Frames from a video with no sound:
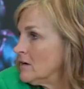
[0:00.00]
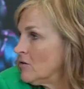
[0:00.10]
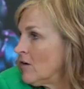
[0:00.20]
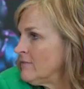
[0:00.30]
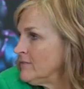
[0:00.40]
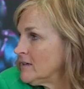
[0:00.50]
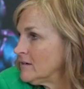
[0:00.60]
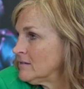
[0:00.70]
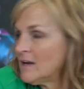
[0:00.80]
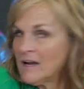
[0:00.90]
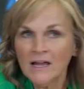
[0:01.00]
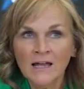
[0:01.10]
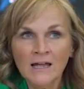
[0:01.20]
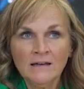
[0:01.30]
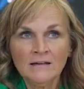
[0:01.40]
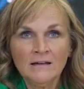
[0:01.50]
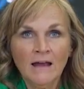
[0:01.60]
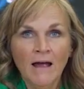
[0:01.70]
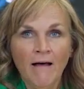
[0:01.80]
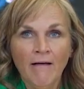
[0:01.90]
graphic that I had?
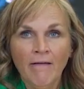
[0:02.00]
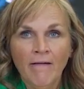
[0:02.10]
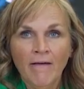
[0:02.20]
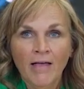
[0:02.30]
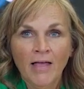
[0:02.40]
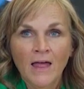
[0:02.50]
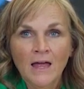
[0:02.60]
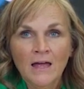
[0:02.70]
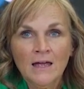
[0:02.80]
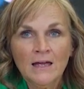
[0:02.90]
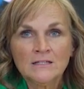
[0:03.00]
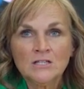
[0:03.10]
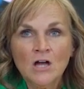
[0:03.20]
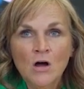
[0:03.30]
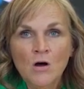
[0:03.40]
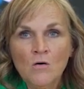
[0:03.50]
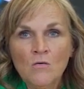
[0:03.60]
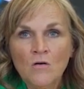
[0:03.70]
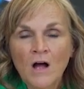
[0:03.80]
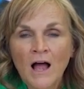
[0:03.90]
Yeah.
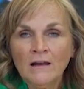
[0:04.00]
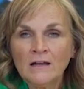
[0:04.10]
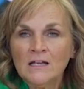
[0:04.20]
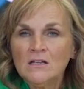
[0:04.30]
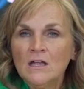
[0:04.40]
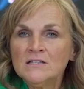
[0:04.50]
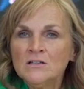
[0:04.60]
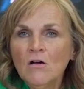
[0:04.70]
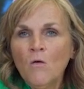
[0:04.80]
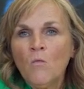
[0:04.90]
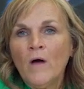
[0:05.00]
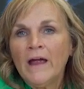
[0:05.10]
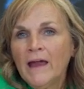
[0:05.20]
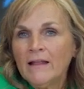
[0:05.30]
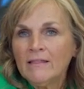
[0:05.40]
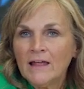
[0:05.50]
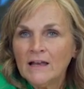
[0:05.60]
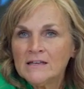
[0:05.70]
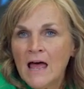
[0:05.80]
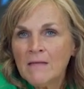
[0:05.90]
So, is there a way
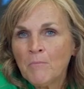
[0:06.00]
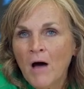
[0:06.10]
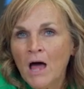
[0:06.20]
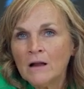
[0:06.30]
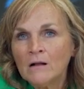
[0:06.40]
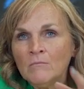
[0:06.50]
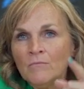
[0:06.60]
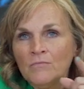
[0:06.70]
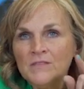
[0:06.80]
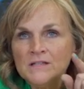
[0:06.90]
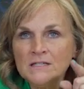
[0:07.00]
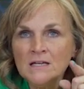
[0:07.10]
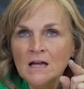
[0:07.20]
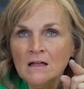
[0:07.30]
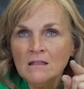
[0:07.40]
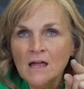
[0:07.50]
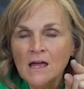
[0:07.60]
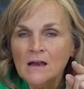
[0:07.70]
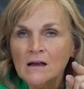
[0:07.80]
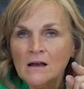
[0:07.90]
that bottom, see how
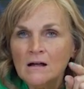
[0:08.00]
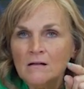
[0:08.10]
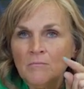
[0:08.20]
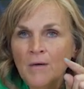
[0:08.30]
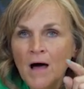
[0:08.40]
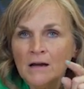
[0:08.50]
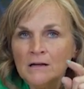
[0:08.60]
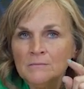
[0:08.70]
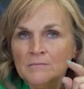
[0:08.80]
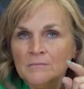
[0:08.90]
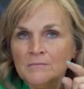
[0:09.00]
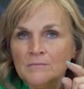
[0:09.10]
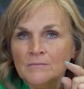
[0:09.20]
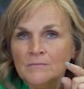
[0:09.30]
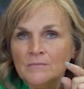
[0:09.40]
that bottom... Want me to zoom